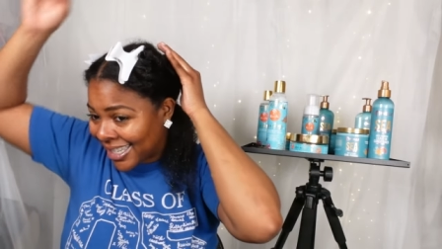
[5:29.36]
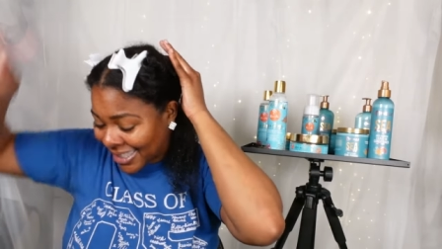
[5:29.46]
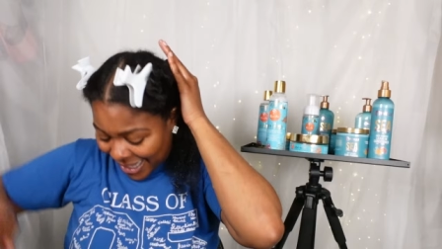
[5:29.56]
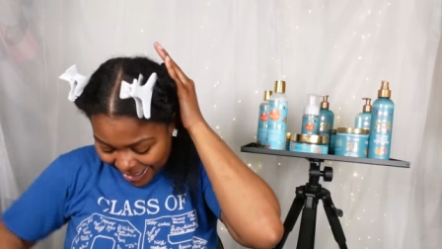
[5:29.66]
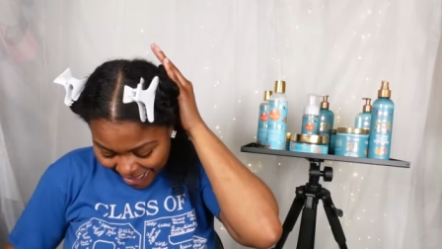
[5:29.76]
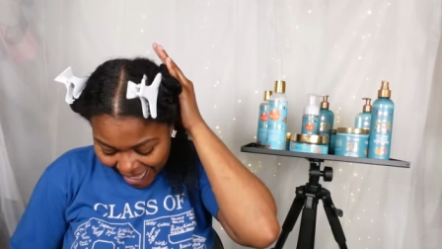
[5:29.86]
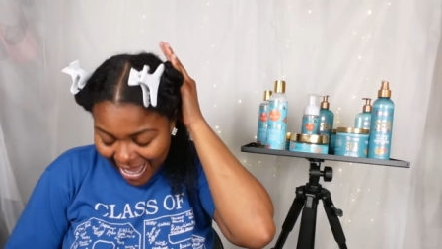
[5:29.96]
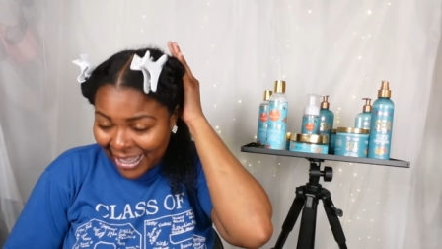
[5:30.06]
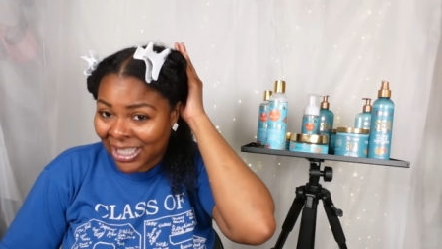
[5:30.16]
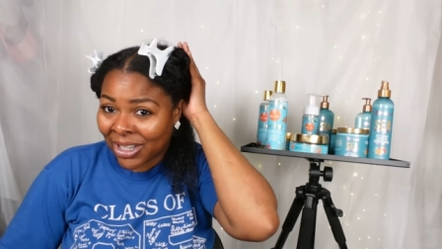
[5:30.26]
just like
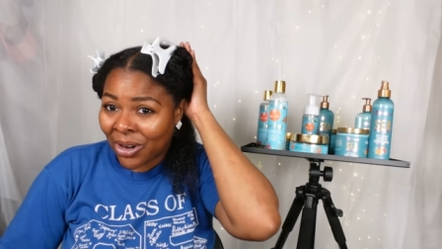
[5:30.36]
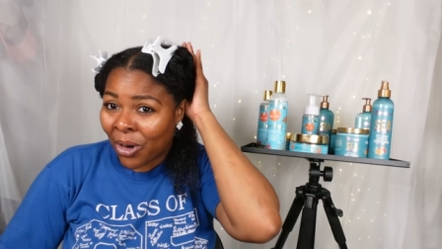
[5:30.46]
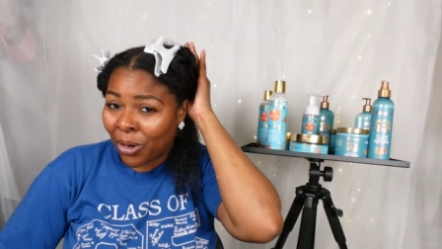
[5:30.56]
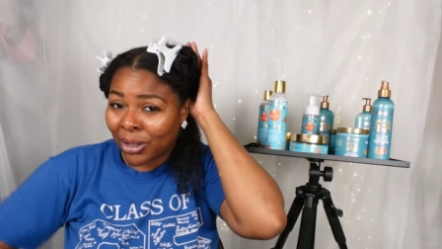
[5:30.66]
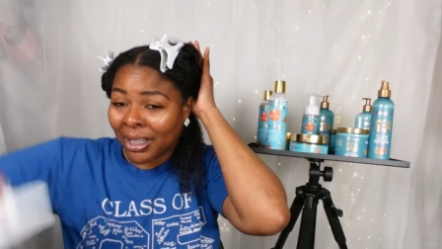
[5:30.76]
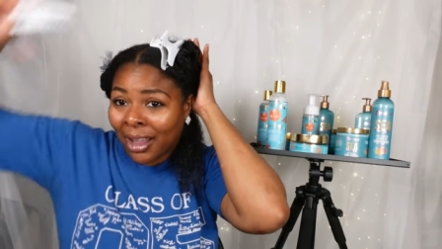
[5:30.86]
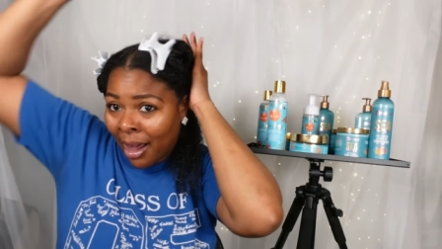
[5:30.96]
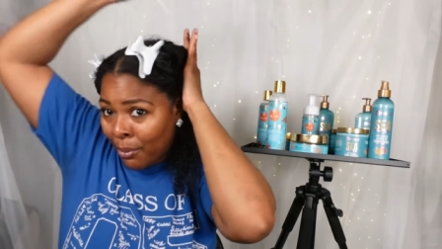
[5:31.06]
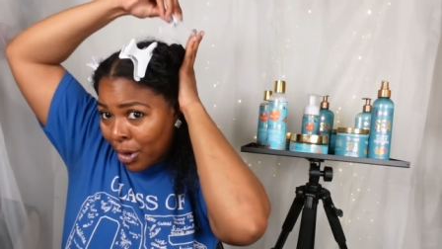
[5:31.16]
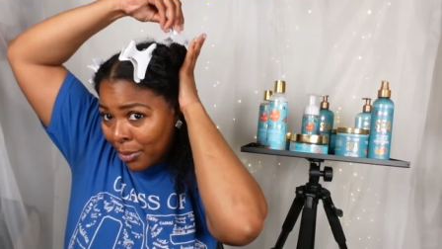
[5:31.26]
that it's gonna hold a
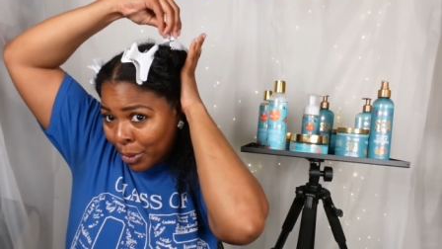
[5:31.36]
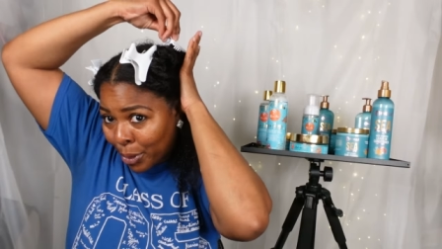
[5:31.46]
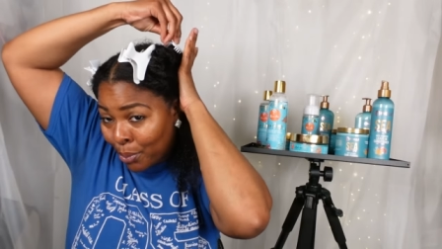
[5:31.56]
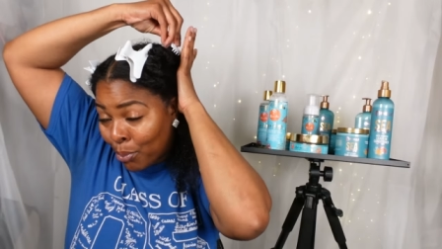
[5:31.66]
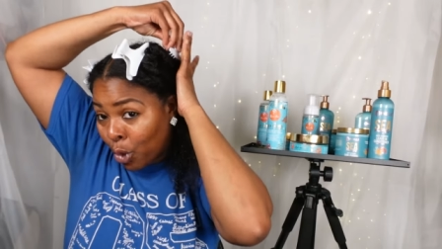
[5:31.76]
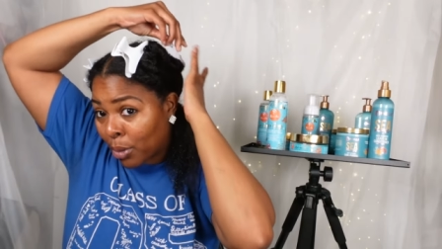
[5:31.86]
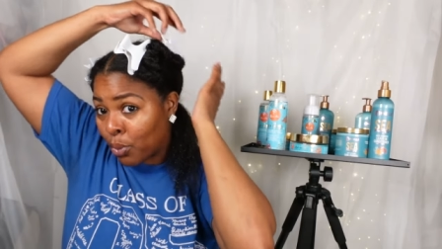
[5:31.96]
lot more more, more